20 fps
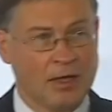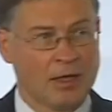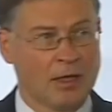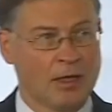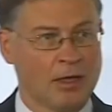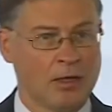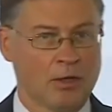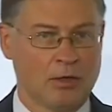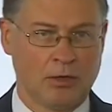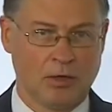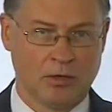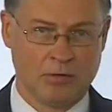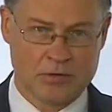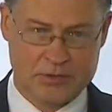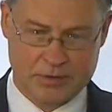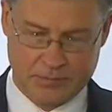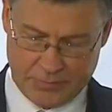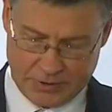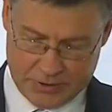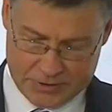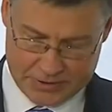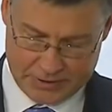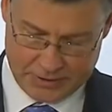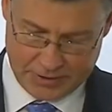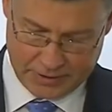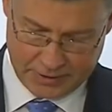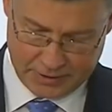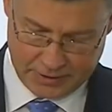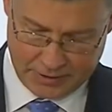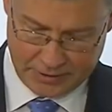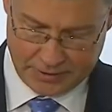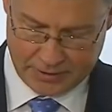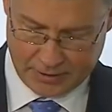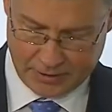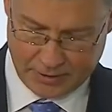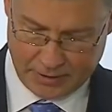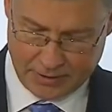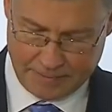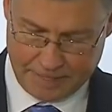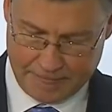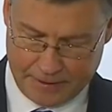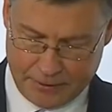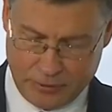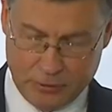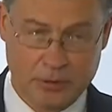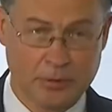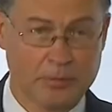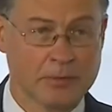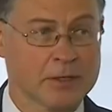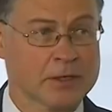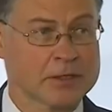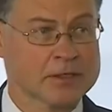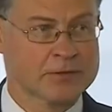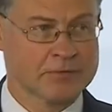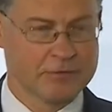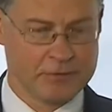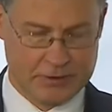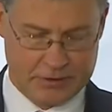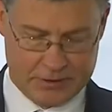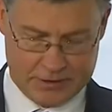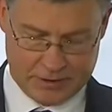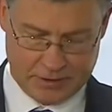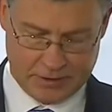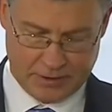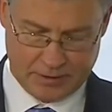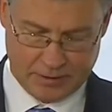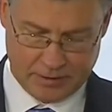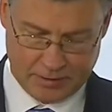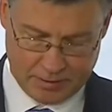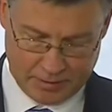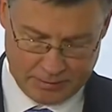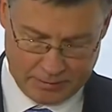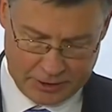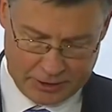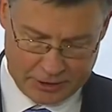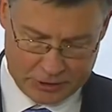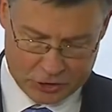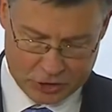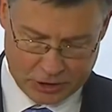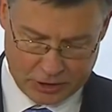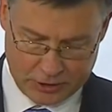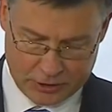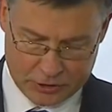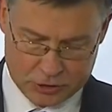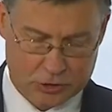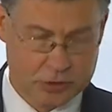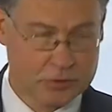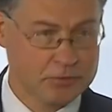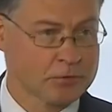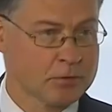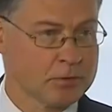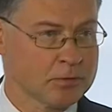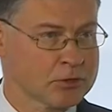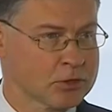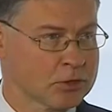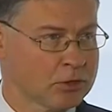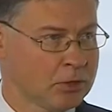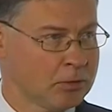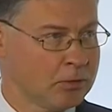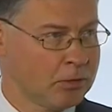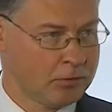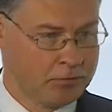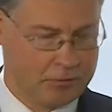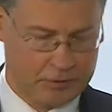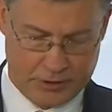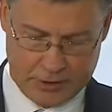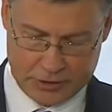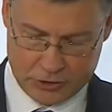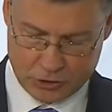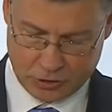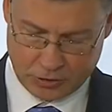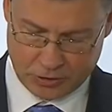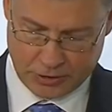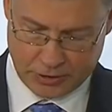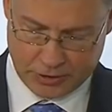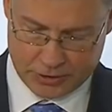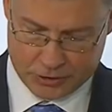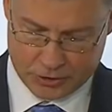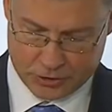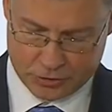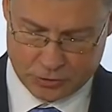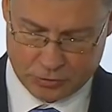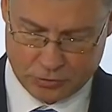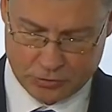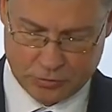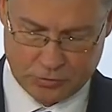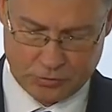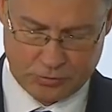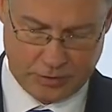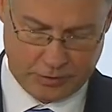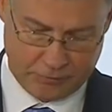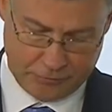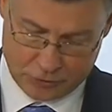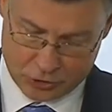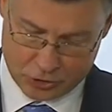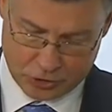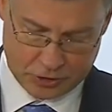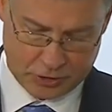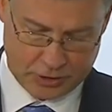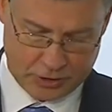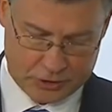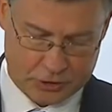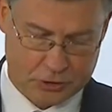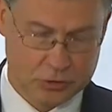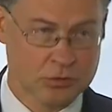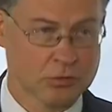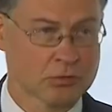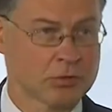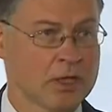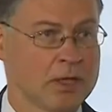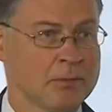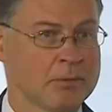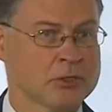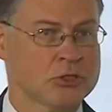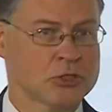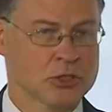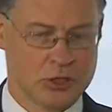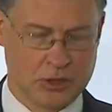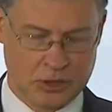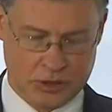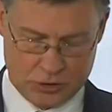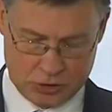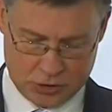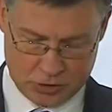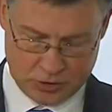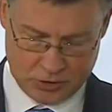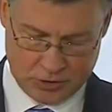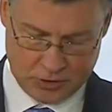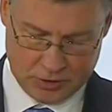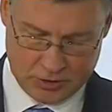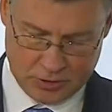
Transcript: Uh, over the past decade, uh, Europe has faced uh, uh, many challenges, from the global financial crisis to refugee crisis to climate change,